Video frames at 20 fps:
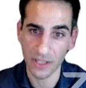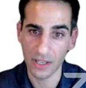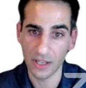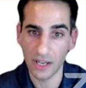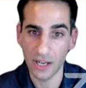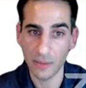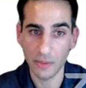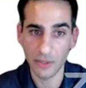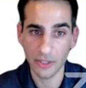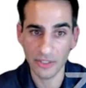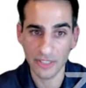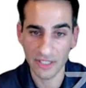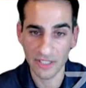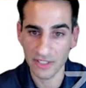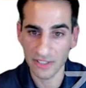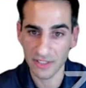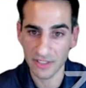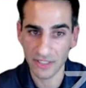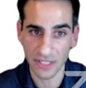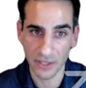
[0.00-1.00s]
Hubble
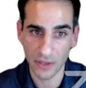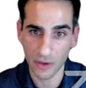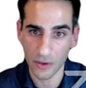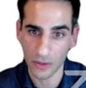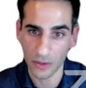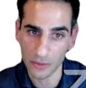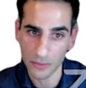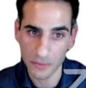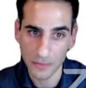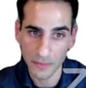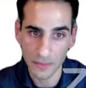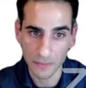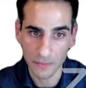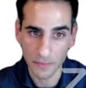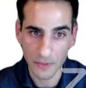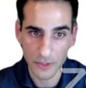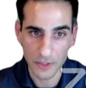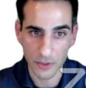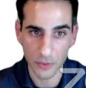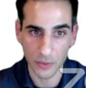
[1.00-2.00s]
doesn't see at all.
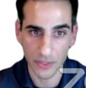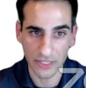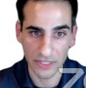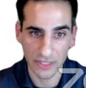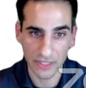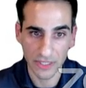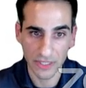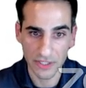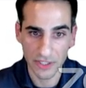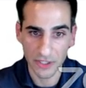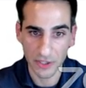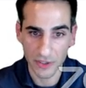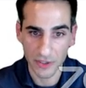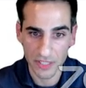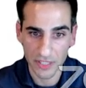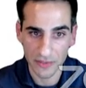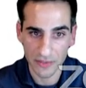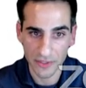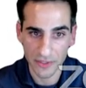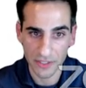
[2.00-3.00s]
So within
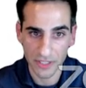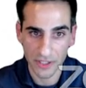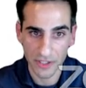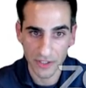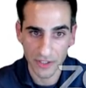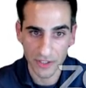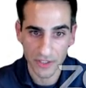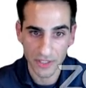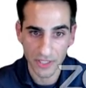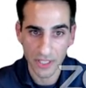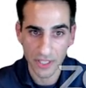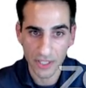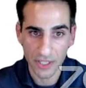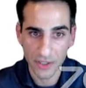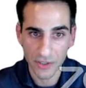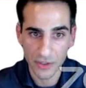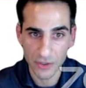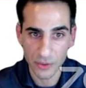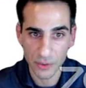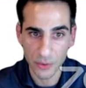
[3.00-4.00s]
CR7, there's
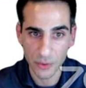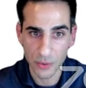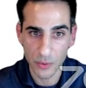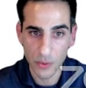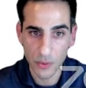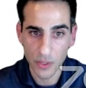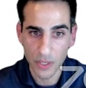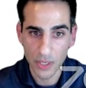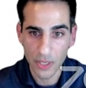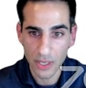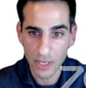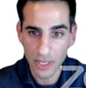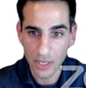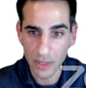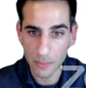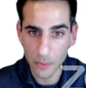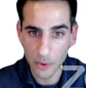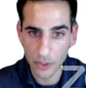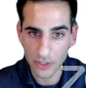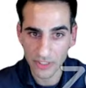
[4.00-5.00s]
2
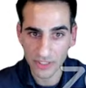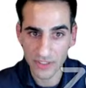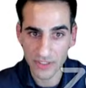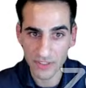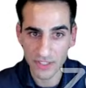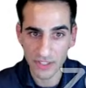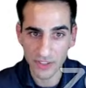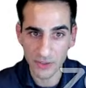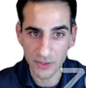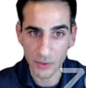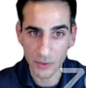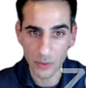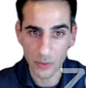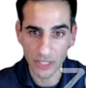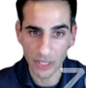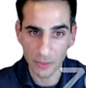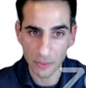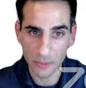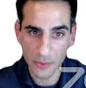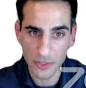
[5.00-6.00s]
important C2
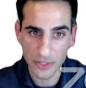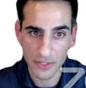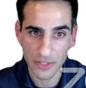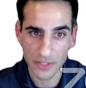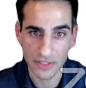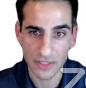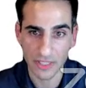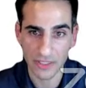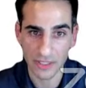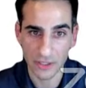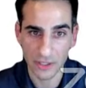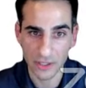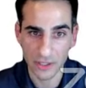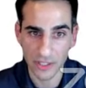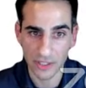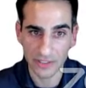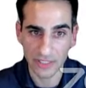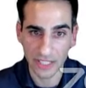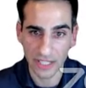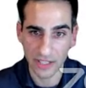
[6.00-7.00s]
clumps that are
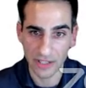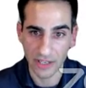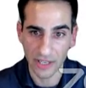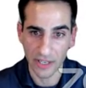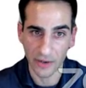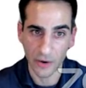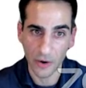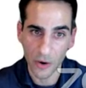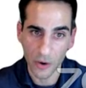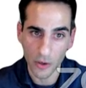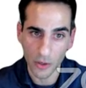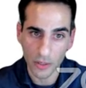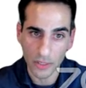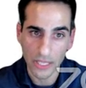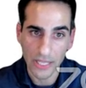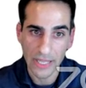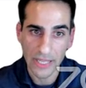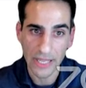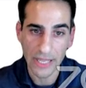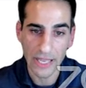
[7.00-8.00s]
not there at all
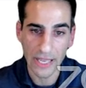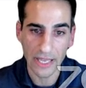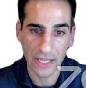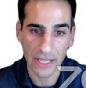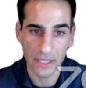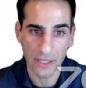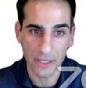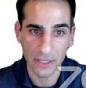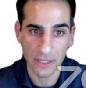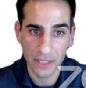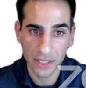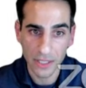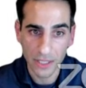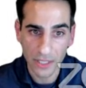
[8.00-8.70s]
in